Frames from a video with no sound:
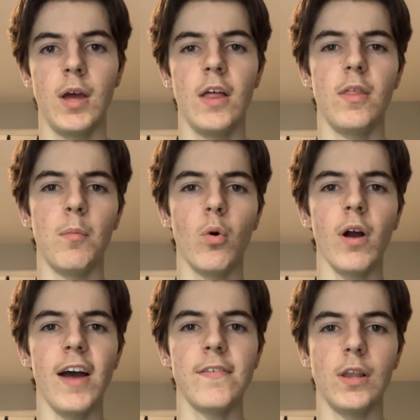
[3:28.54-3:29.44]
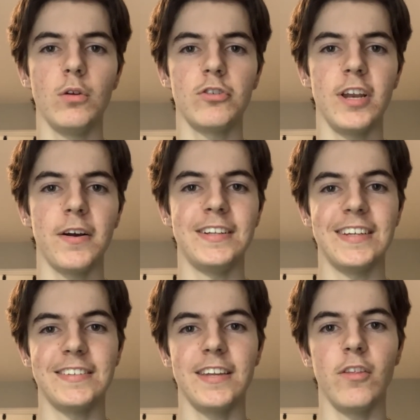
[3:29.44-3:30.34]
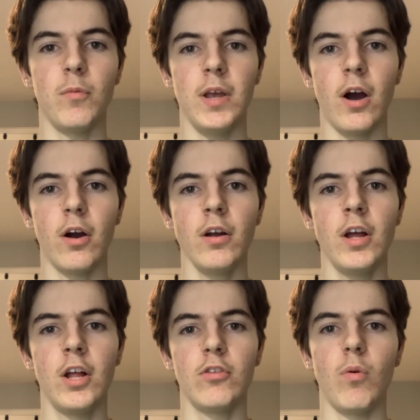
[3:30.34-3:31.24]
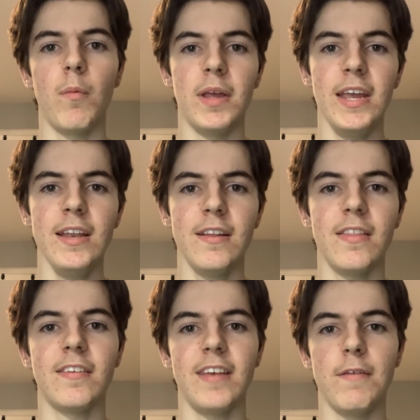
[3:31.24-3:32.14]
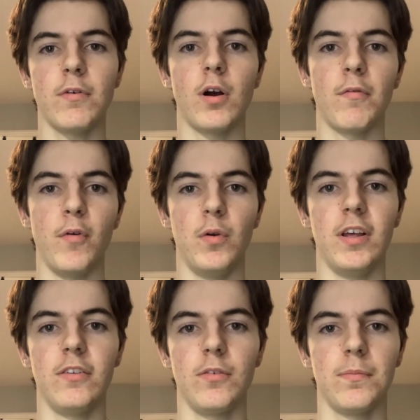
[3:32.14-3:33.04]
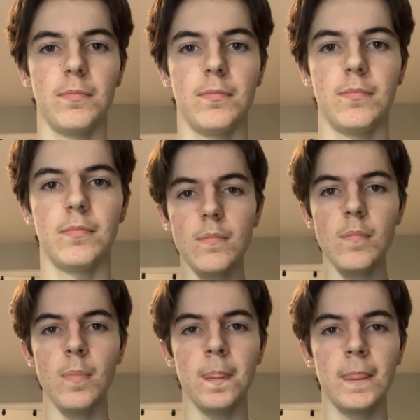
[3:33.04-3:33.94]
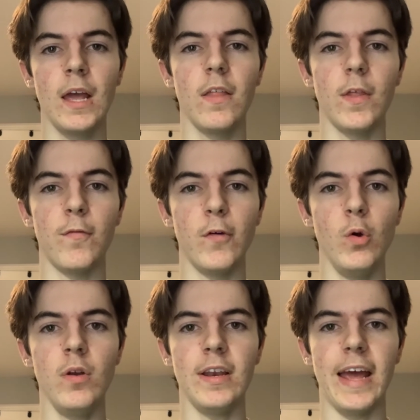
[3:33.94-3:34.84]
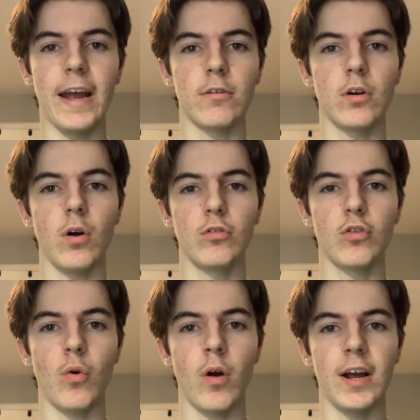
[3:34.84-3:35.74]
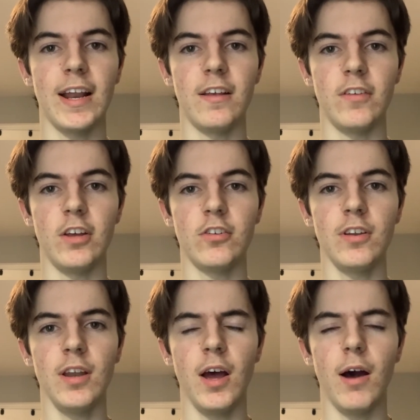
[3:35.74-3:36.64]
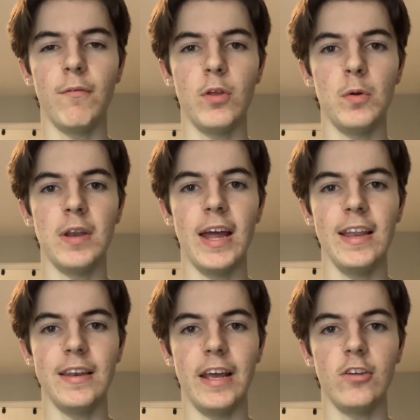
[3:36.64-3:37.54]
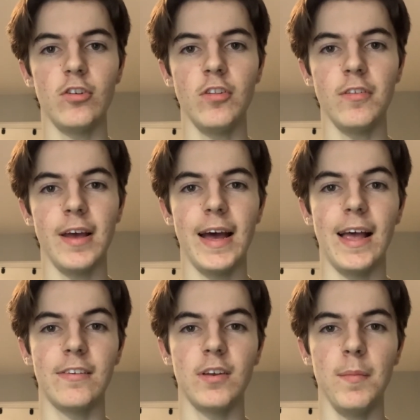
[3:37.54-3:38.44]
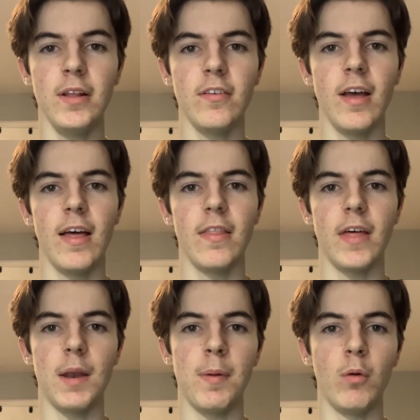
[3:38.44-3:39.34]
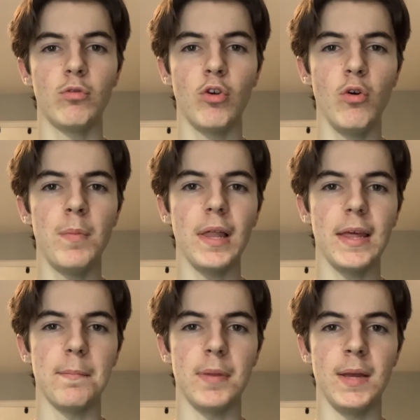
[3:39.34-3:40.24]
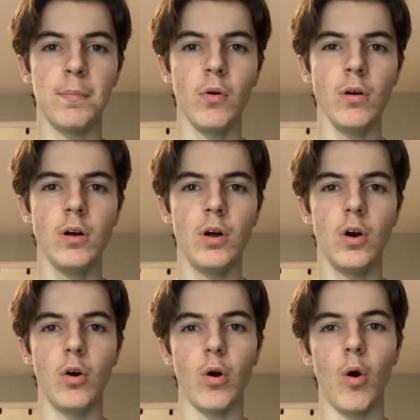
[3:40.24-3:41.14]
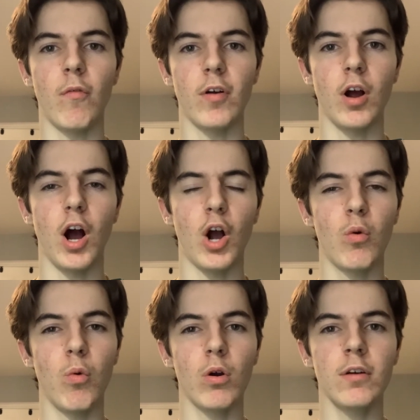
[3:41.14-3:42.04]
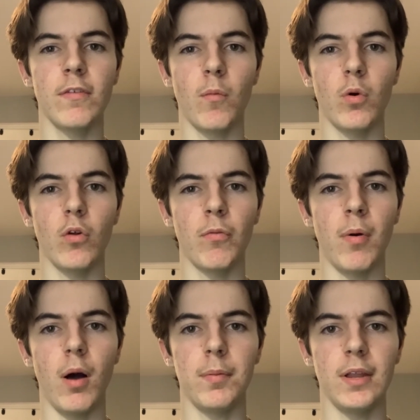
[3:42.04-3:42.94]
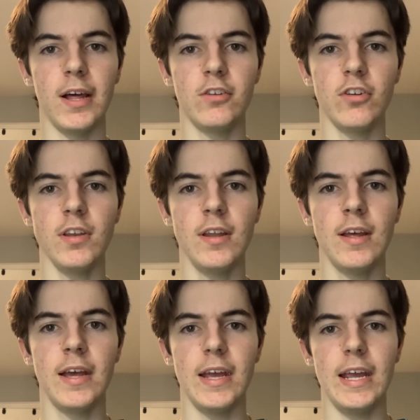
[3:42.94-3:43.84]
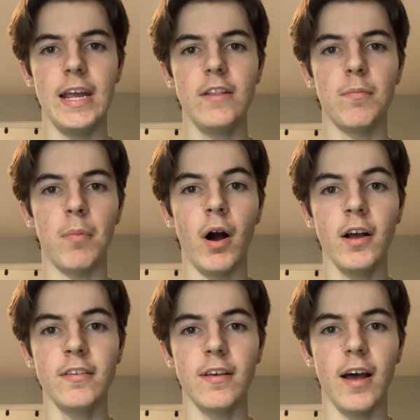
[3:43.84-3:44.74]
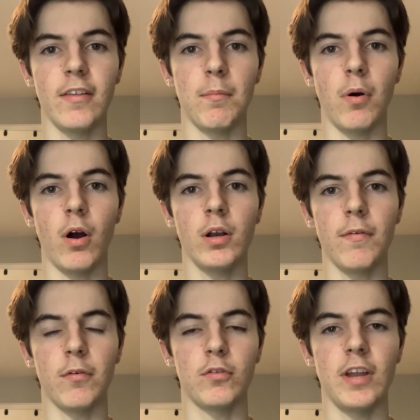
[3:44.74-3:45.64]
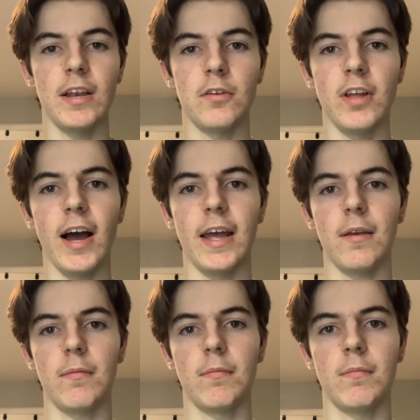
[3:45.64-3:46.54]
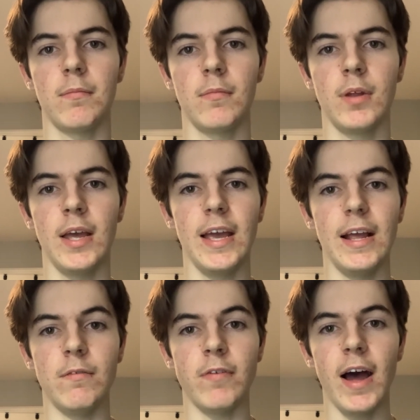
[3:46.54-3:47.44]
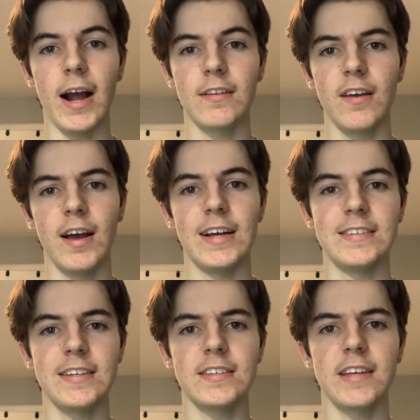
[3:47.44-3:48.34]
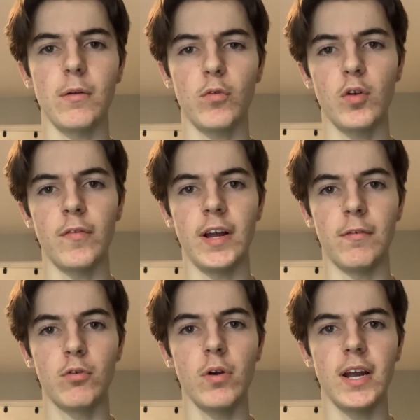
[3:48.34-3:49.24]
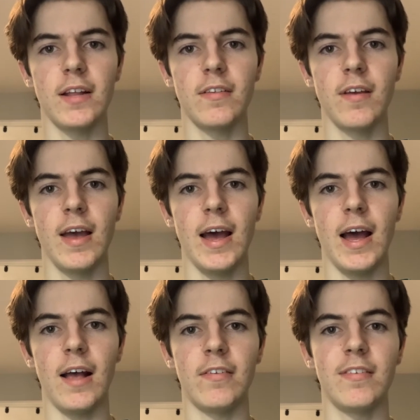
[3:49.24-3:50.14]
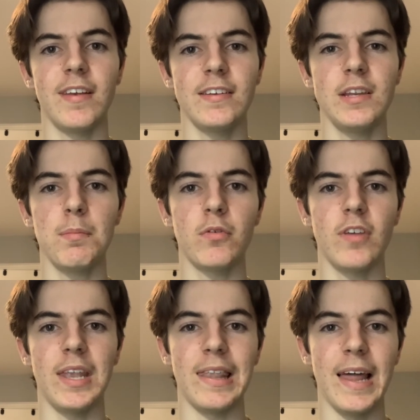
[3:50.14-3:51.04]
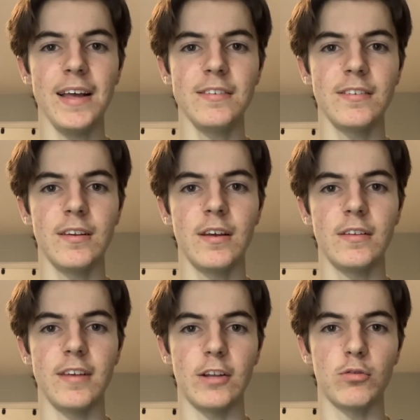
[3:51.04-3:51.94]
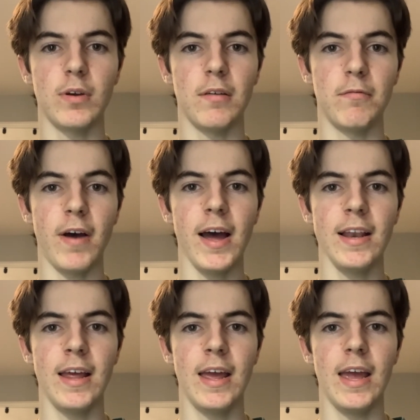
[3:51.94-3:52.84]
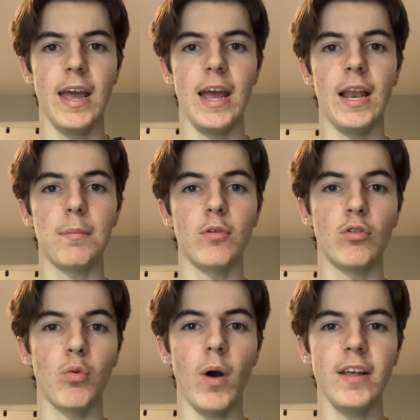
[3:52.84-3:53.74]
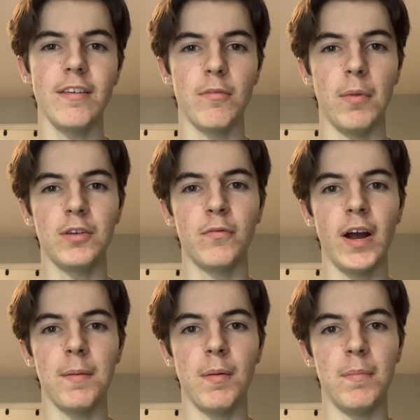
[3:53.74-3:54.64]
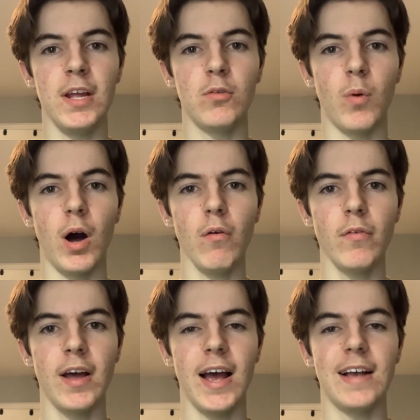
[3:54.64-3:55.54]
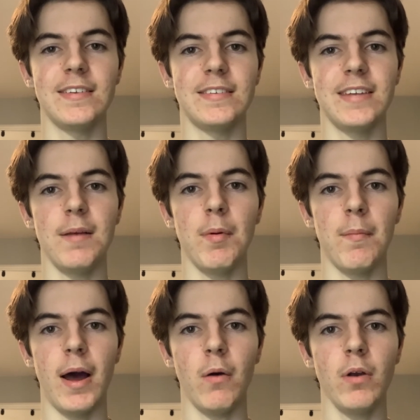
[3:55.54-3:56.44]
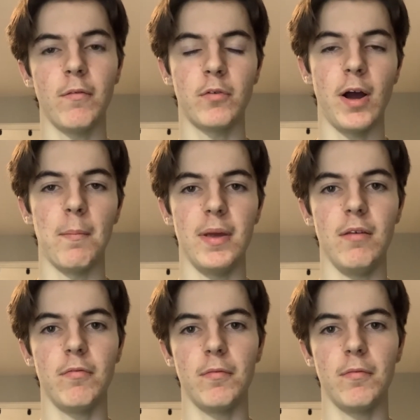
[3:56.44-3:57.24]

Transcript: The more evolutionary distance we are to what we eat, the safer our food is. The Food and Agriculture Organization of the United Nations estimates that about 2 billion people, or over a quarter of the world's population, eats bugs as a part of their standard diet. In fact, a 6-ounce serving of crickets has 60% less saturated fat and up to twice as much vitamin B12 as the same amount of ground beef.